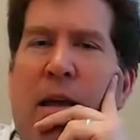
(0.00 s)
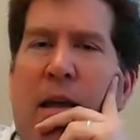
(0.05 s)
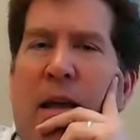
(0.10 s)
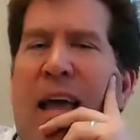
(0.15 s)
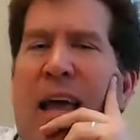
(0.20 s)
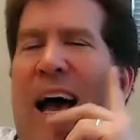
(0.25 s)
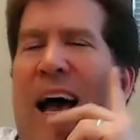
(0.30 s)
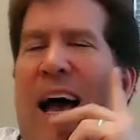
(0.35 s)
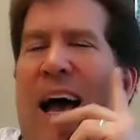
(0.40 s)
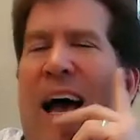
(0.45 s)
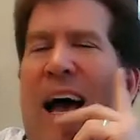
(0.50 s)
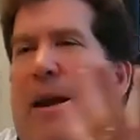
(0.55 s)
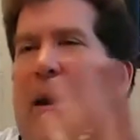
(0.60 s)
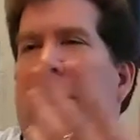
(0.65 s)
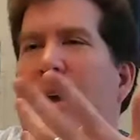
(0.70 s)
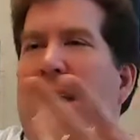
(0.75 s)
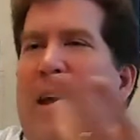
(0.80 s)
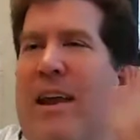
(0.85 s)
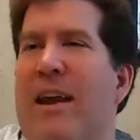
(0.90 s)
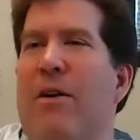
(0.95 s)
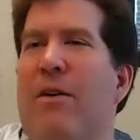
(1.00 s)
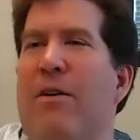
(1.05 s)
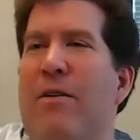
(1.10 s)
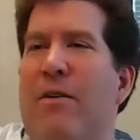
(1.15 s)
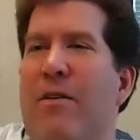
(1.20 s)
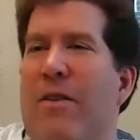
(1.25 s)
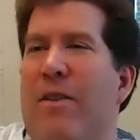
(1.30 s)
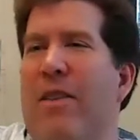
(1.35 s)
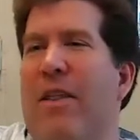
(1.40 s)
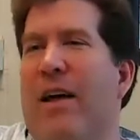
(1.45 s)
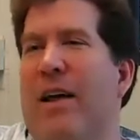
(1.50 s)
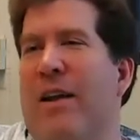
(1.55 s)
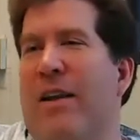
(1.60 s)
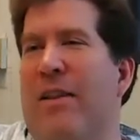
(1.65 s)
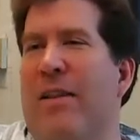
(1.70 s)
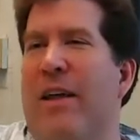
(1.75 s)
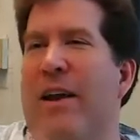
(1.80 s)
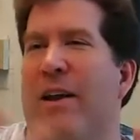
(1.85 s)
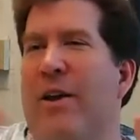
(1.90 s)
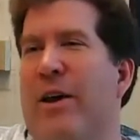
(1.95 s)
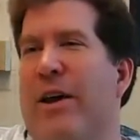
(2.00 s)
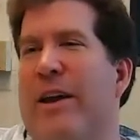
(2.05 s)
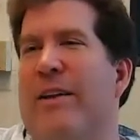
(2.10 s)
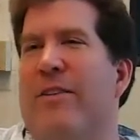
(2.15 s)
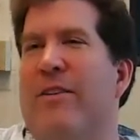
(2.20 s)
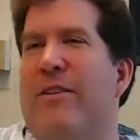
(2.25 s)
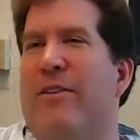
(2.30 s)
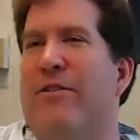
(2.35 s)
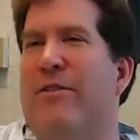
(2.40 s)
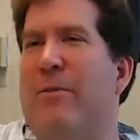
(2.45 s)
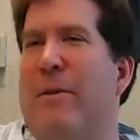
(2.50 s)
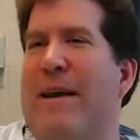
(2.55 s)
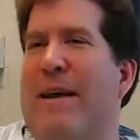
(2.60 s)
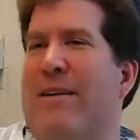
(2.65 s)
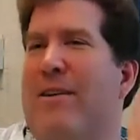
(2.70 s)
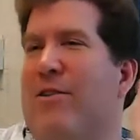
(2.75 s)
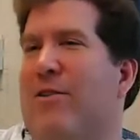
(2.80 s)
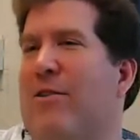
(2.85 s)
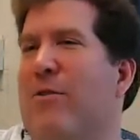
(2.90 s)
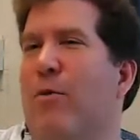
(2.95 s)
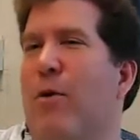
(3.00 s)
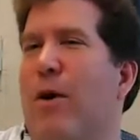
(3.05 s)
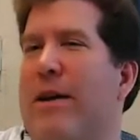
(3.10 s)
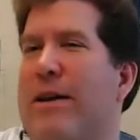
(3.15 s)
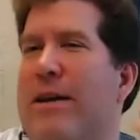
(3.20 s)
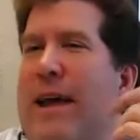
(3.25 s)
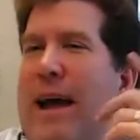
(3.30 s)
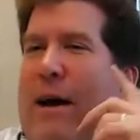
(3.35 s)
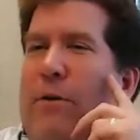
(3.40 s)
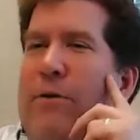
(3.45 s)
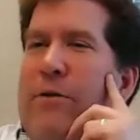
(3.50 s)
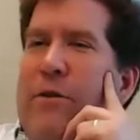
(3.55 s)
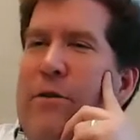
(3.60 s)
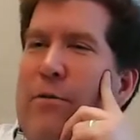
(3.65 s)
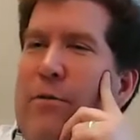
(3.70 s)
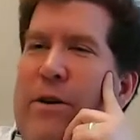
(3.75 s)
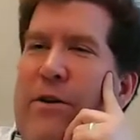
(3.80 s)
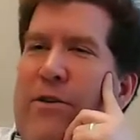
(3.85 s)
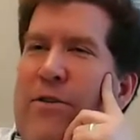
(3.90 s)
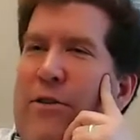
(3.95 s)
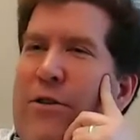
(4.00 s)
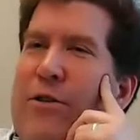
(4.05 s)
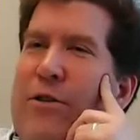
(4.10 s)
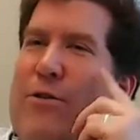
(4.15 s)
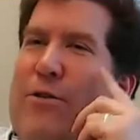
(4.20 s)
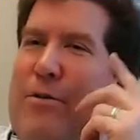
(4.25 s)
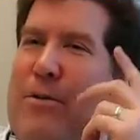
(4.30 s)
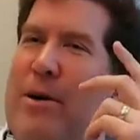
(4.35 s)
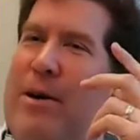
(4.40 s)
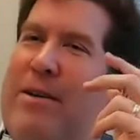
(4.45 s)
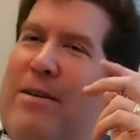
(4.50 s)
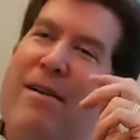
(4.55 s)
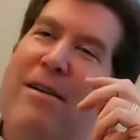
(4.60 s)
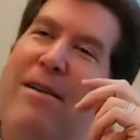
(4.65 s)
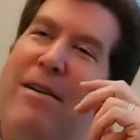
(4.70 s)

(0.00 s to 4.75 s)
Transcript: Yeah, I mean, you know, then you get into the semantics of what counts as research, right?